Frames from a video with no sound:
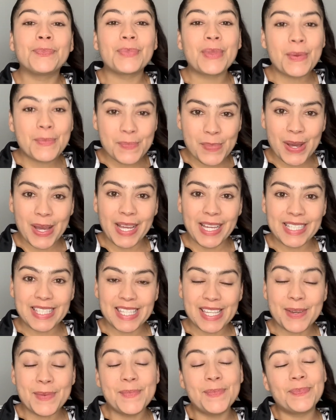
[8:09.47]
but
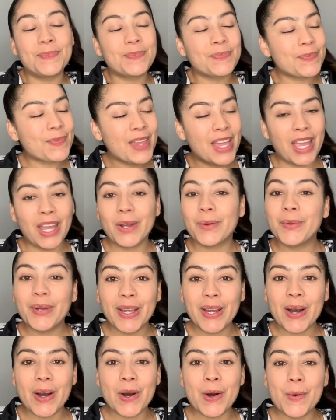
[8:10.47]
here we
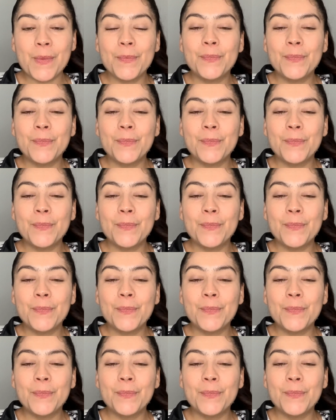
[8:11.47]
go.